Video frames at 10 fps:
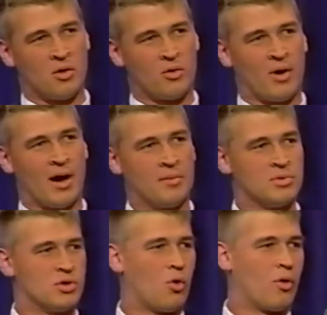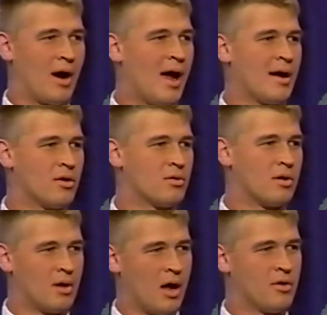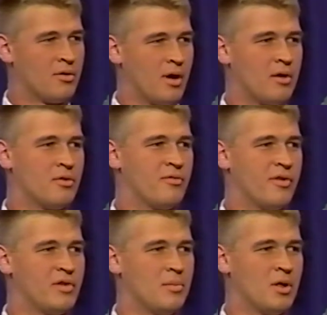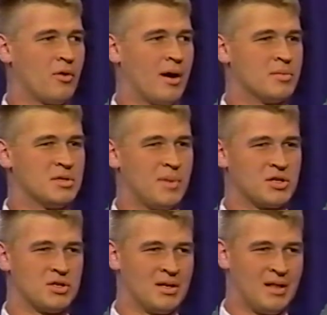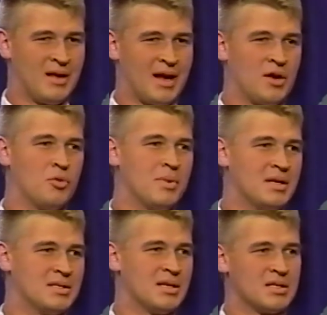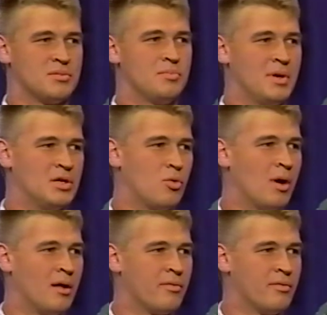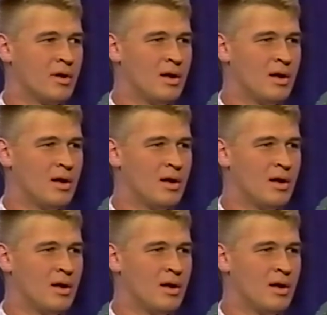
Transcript: milligrams or higher, 100, 150 milligrams, especially like on your B6, B12.